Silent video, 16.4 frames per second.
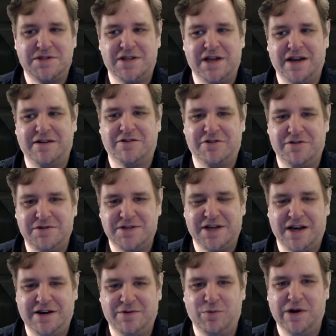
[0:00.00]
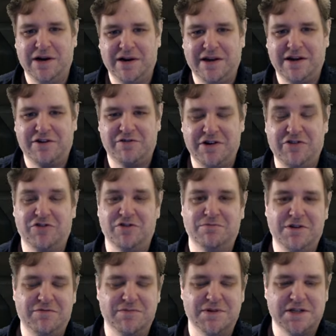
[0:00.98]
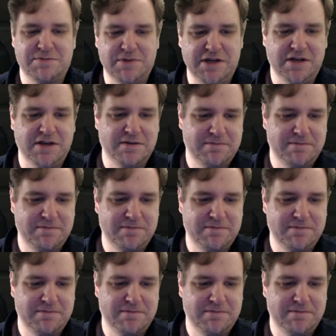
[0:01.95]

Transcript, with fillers: then Crusade will increase your movement speed.